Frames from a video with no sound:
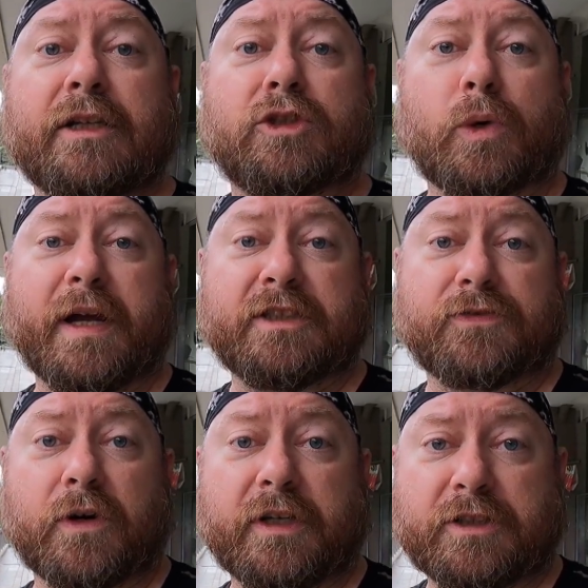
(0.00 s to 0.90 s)

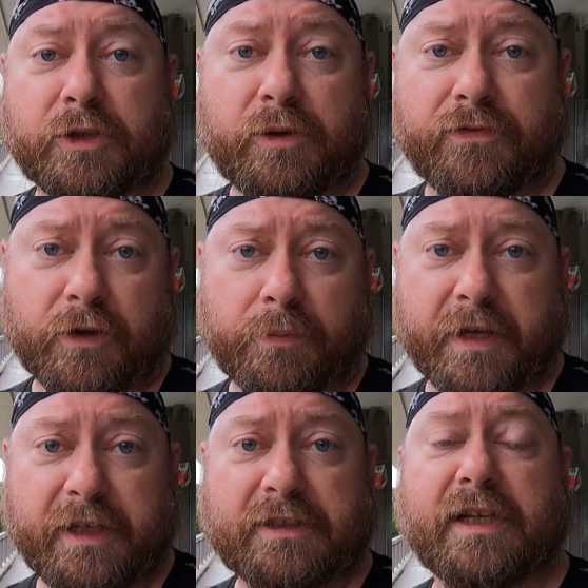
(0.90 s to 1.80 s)
transfer it to the
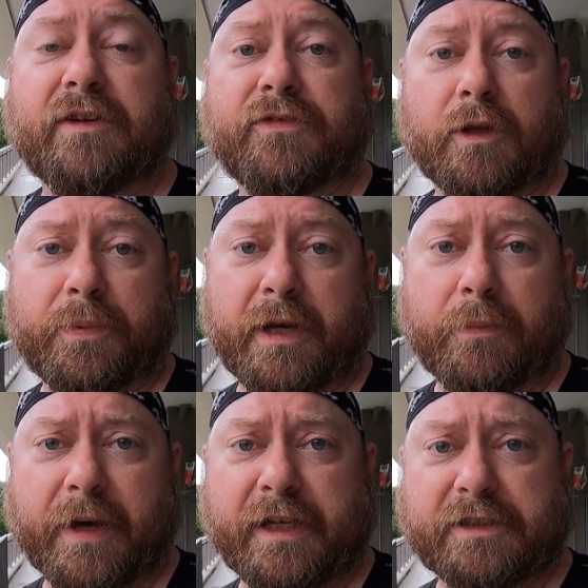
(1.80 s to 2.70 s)
Philippines in
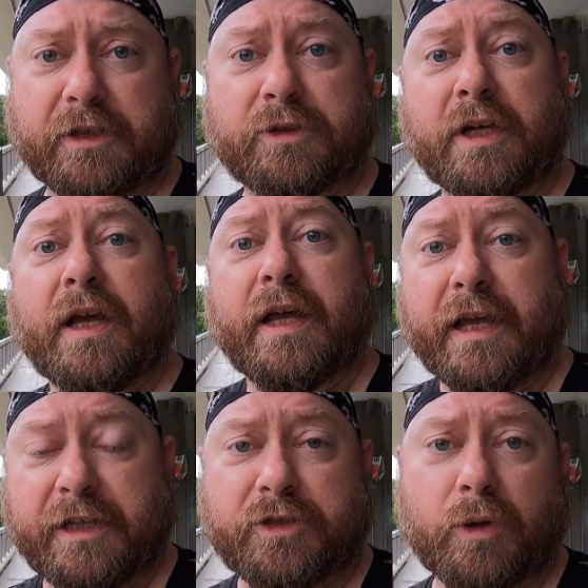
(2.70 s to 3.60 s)
Filipino pesos
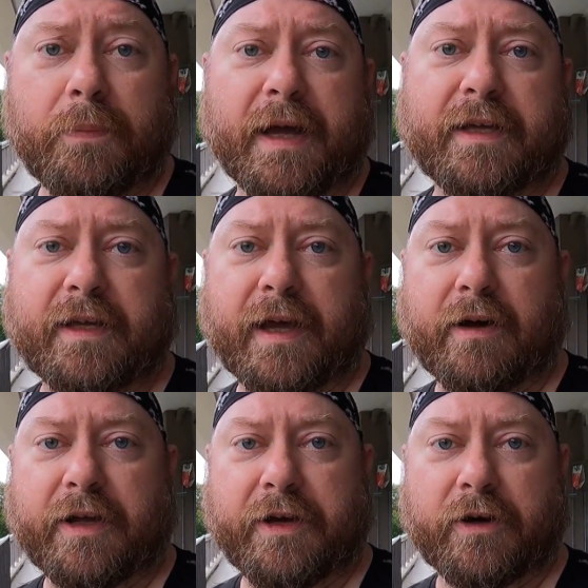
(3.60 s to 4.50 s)
into a bank
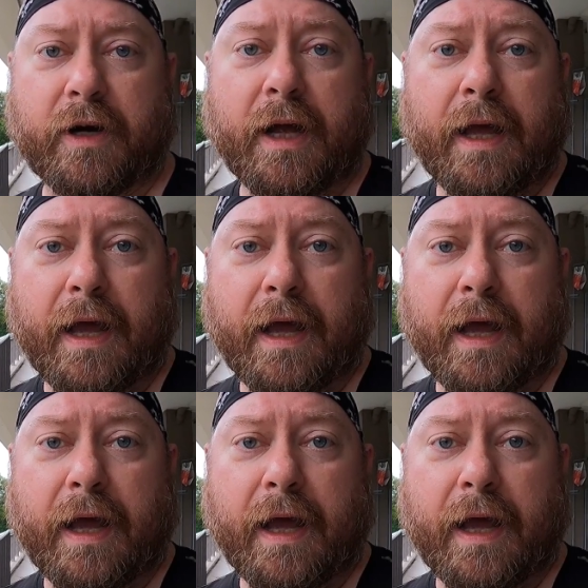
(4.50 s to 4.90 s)
account here,